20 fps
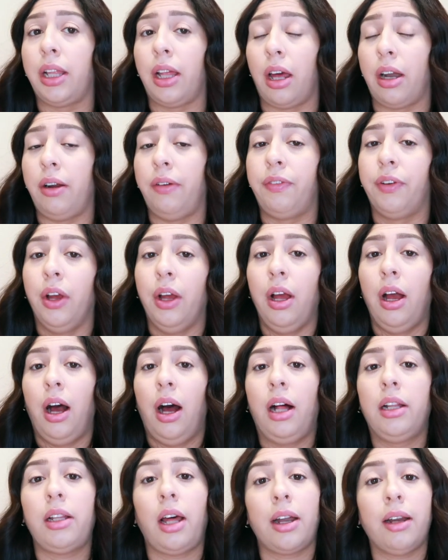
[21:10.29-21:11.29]
A lot of
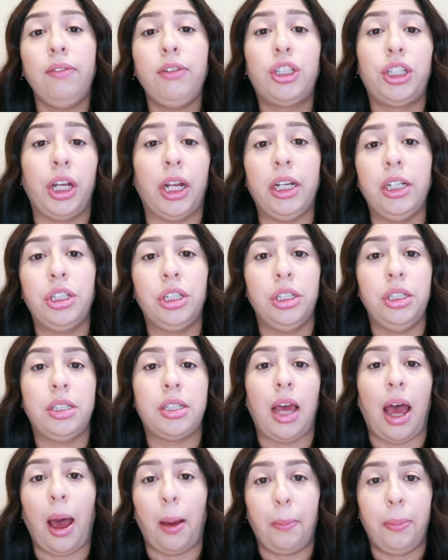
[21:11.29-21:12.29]
a lot of
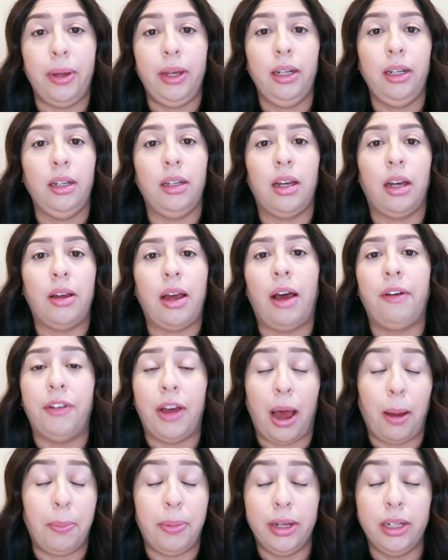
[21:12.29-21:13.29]
changes happen have
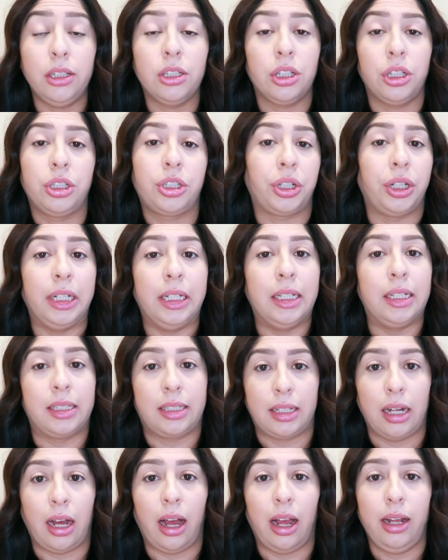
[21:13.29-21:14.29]
happened during
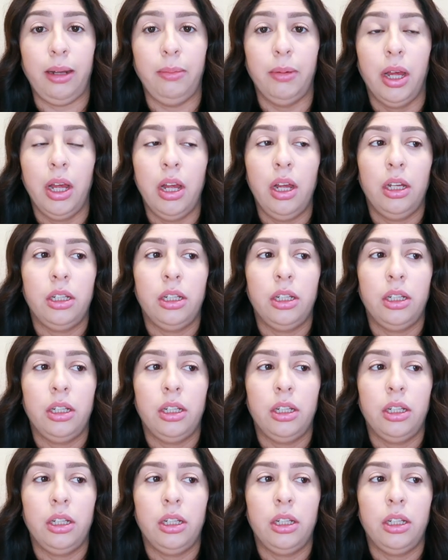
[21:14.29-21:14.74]
this time